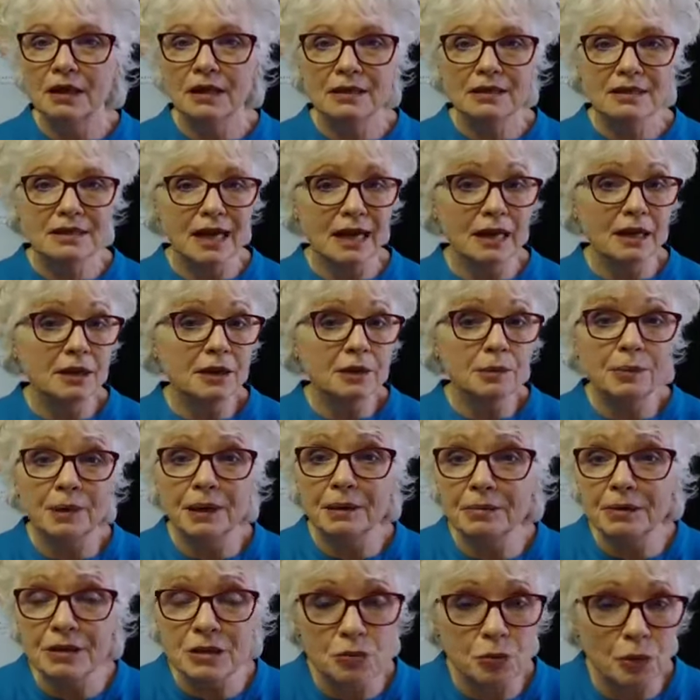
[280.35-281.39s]
It's on other
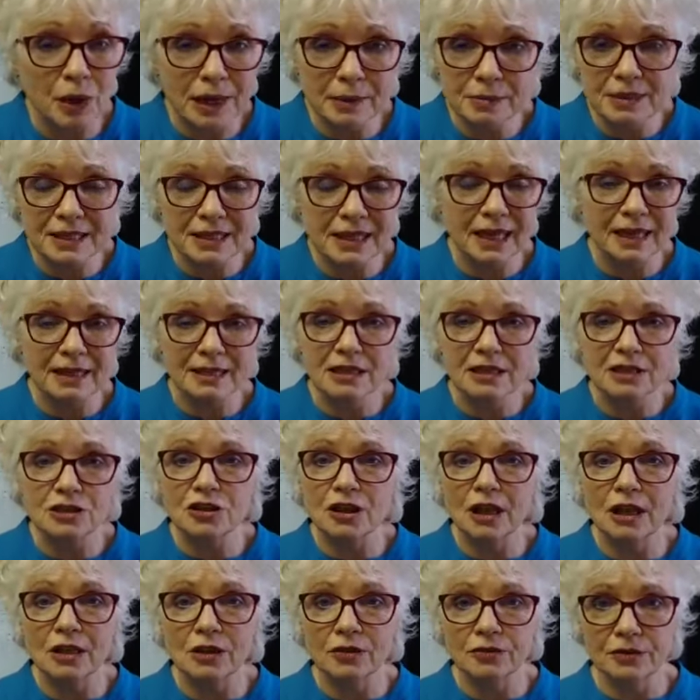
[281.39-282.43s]
people's websites. It's
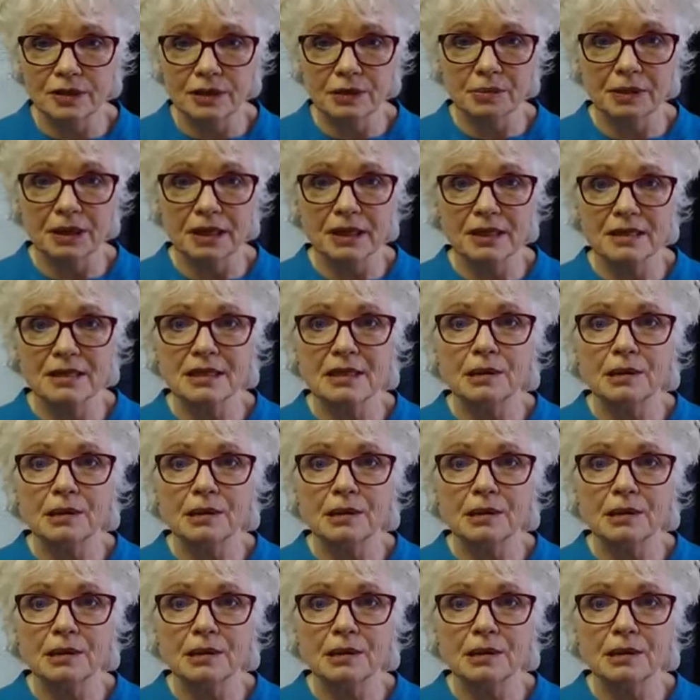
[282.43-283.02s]
all over the place.